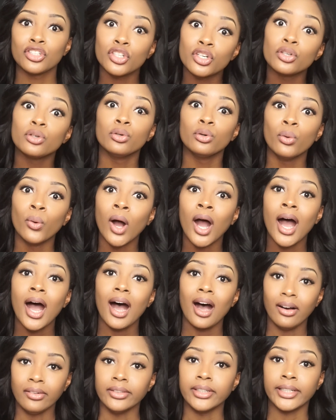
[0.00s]
do
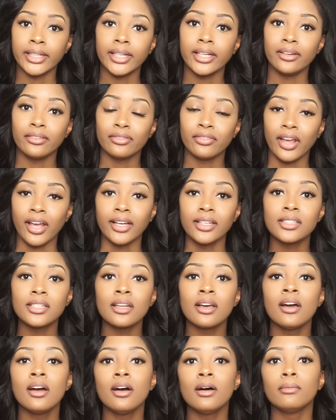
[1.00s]
have a clean face,